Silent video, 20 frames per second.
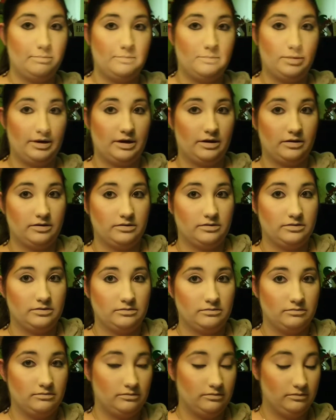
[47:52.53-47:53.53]
because
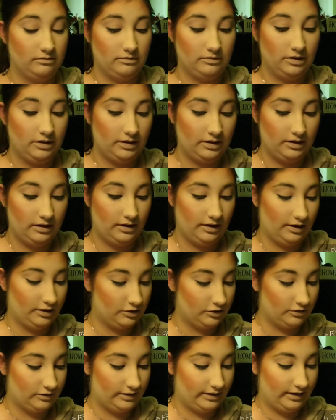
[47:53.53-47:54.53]
it's
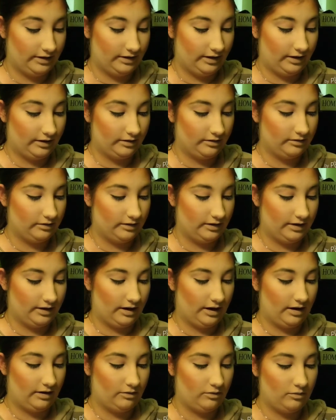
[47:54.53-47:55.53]
already there,
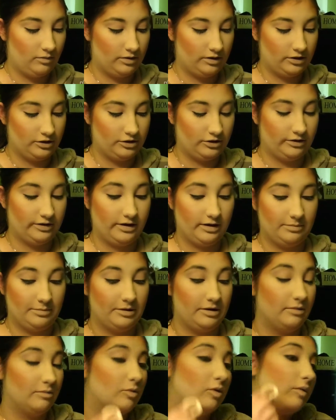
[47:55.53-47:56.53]
and I don't want to dirty up
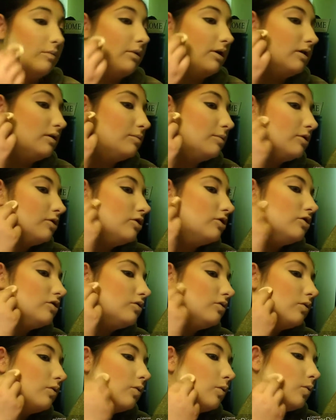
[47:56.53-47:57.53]
any more of my sponges.
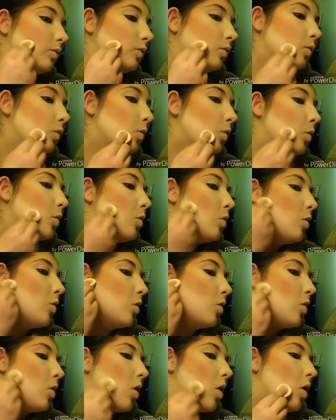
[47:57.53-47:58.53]

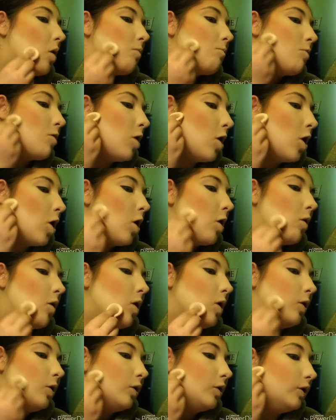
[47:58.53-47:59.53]
I'm going to go
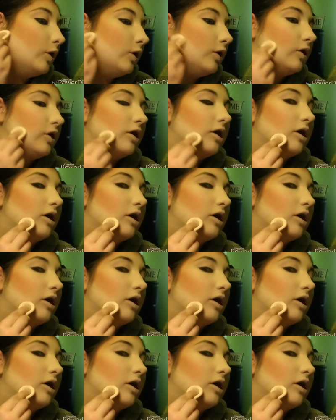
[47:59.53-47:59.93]
underneath